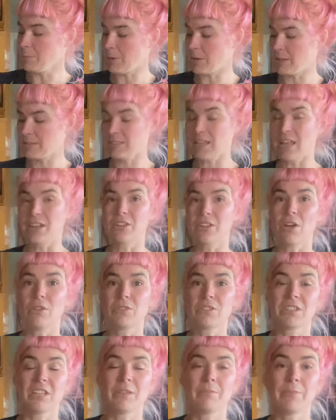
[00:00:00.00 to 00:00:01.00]
but the starter
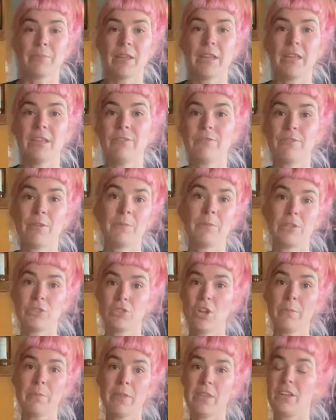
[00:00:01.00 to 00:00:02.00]
culture can be from the
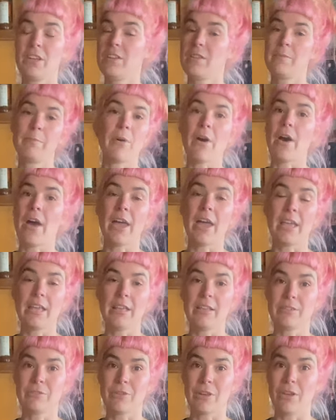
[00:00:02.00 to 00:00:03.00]
shop that you just buy
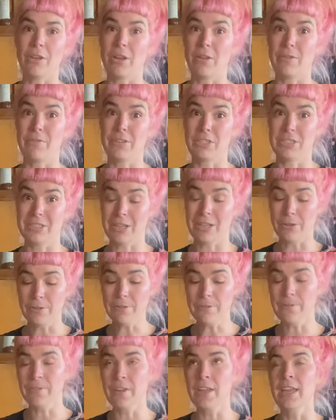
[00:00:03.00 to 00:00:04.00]
straight off the
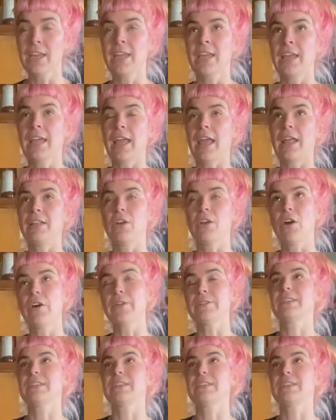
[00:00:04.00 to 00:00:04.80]
shelf. And the hot